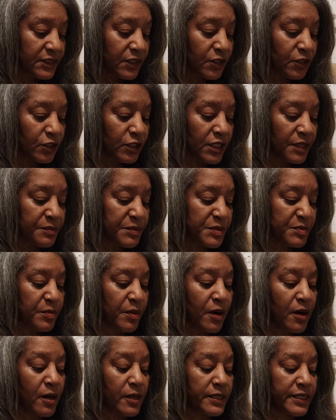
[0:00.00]
Her lips
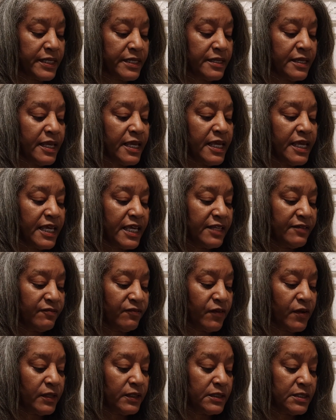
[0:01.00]
parted
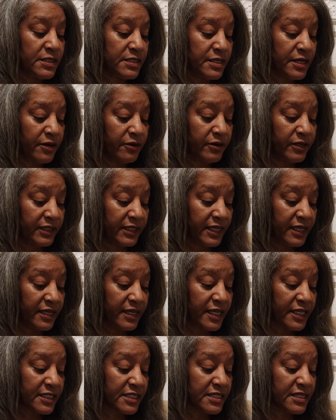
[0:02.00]
involuntarily,
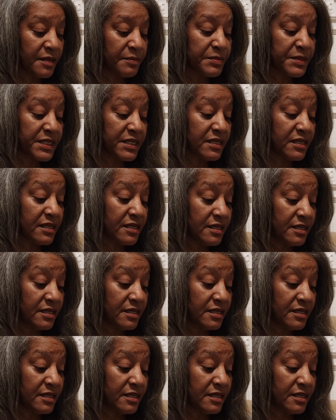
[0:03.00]
accepting.